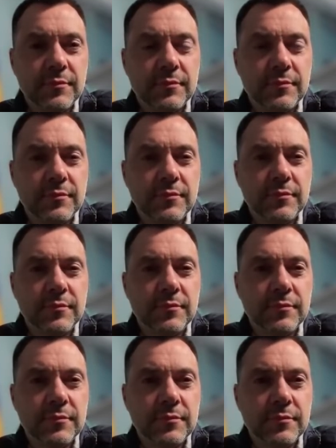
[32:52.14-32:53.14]

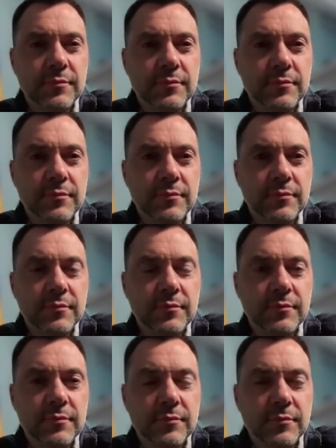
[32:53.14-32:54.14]

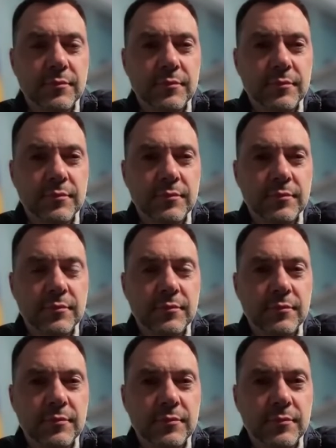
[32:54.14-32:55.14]

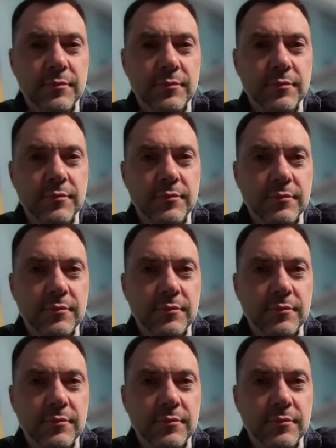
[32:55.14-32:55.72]
[no speech]